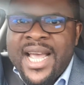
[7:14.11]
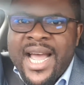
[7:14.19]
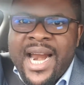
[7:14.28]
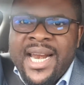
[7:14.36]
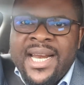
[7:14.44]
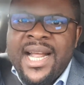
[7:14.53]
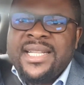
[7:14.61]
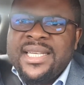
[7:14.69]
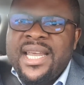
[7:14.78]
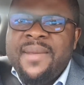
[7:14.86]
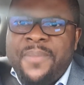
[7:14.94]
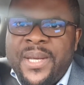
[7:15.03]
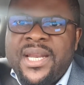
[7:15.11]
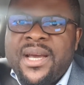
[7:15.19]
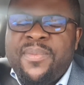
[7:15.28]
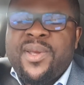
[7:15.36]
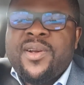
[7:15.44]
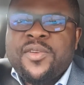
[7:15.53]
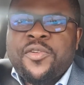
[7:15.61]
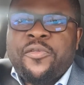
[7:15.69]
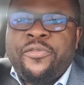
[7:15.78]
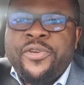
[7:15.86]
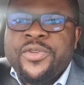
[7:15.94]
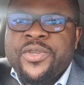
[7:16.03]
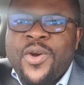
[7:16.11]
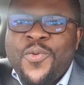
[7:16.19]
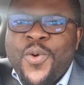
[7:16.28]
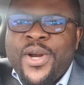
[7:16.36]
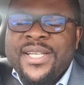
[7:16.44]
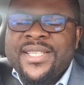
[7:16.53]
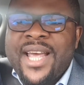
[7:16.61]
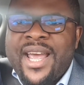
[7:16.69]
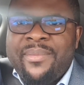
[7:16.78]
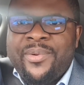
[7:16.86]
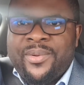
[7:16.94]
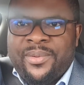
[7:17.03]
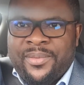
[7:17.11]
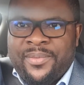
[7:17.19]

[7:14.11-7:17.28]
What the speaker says: And let it be that because of you, someone is able